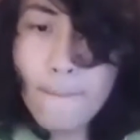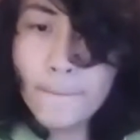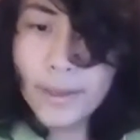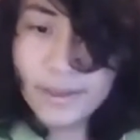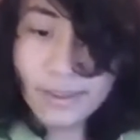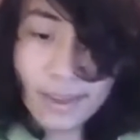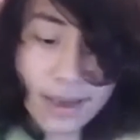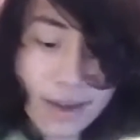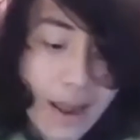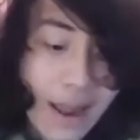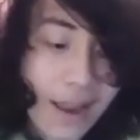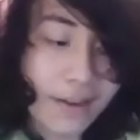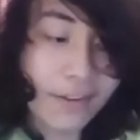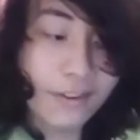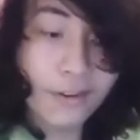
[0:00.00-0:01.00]
But then
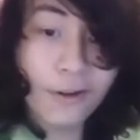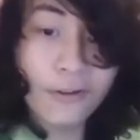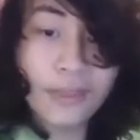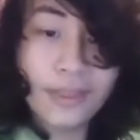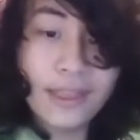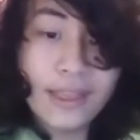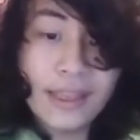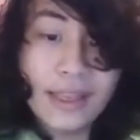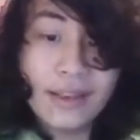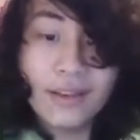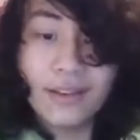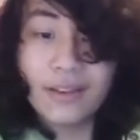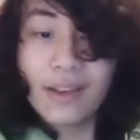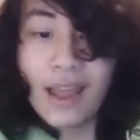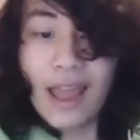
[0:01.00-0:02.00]
I saw
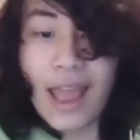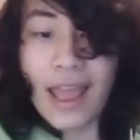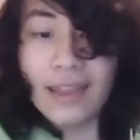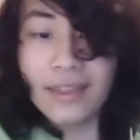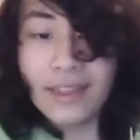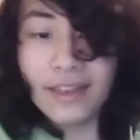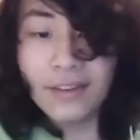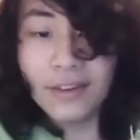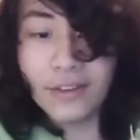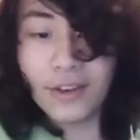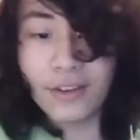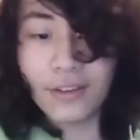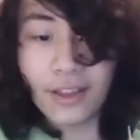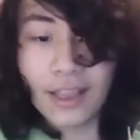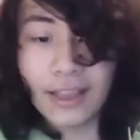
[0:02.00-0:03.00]
these, and these are
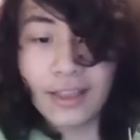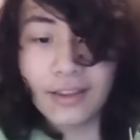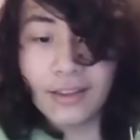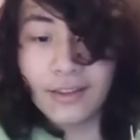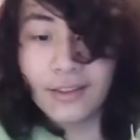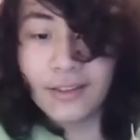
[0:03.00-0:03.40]
just like,